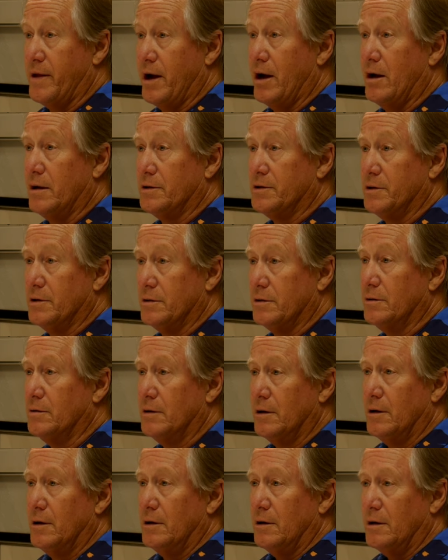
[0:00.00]
all then, do.
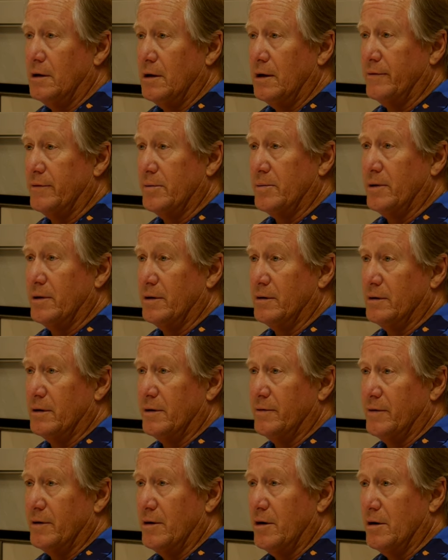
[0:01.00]
Yeah. Everyone, every
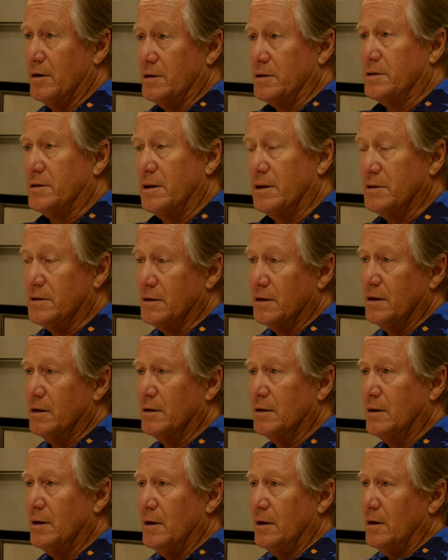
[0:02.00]
yeah. artist does that.
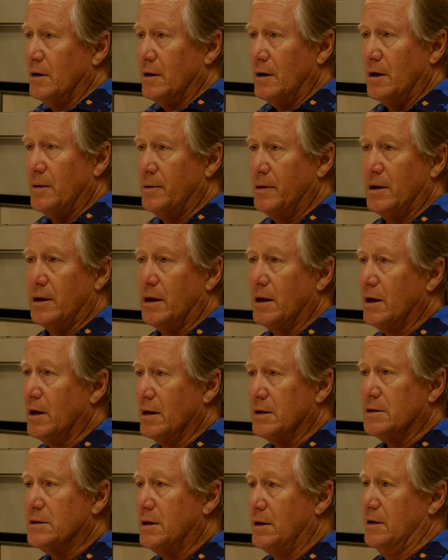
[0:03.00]
Right. I mean, I
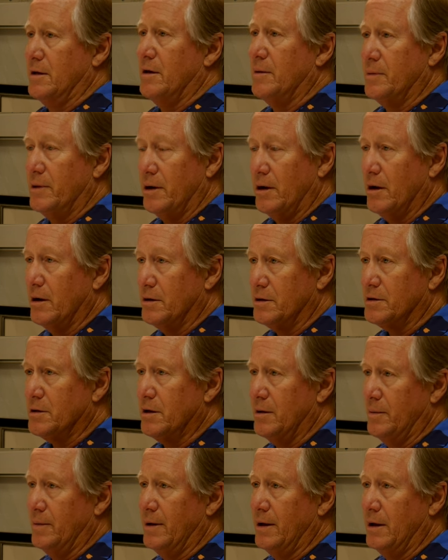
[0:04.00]
can't tell you how many artists
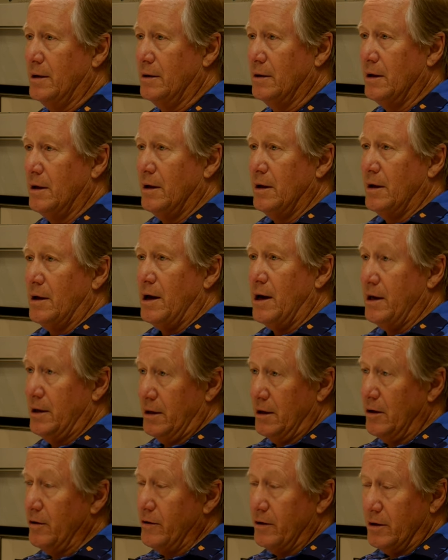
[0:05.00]
come in. I
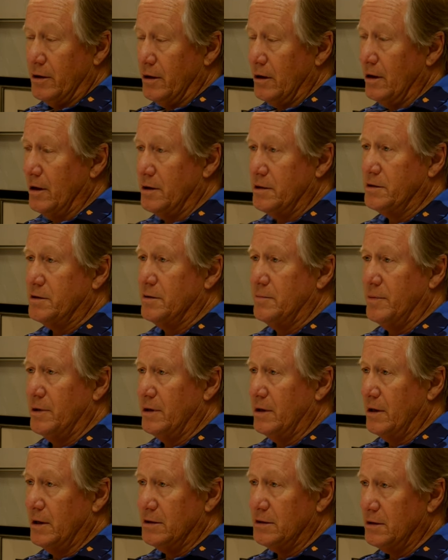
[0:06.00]
know they're an artist the
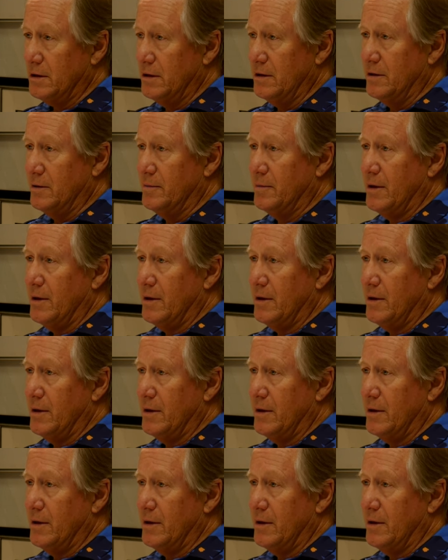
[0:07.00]
minute I see them,